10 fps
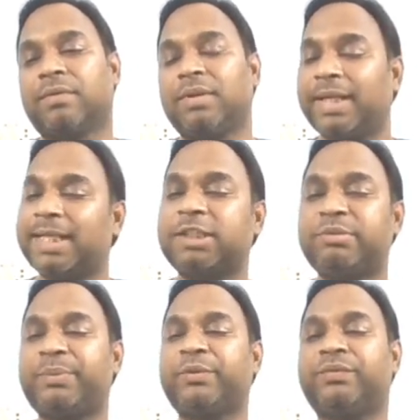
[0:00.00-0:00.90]
That has
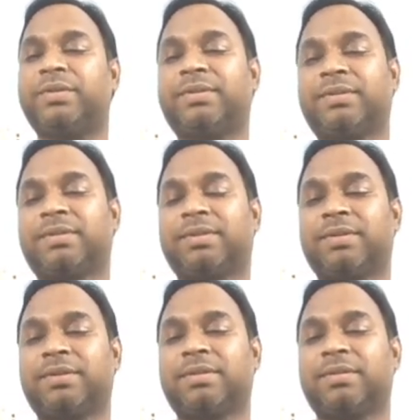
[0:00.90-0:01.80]
been proved.
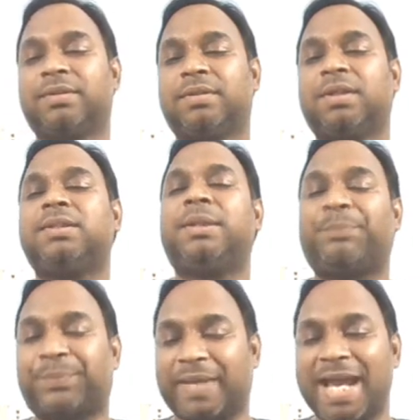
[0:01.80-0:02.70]
The
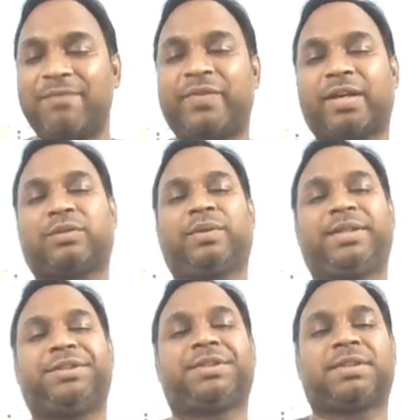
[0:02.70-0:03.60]
prime
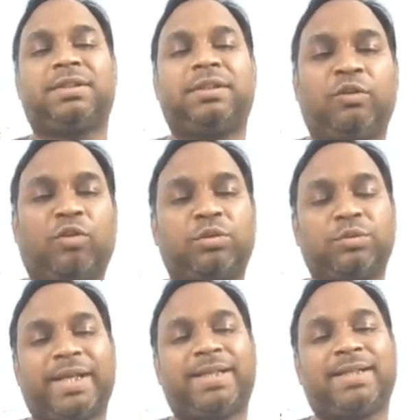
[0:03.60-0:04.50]
factorization, you want to
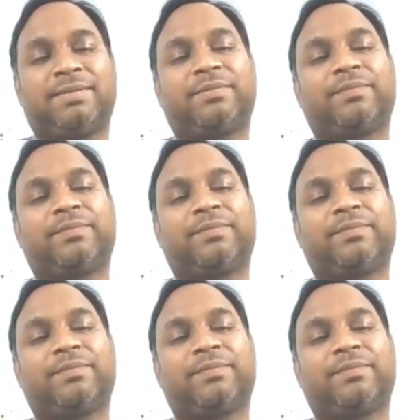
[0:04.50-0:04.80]
write it.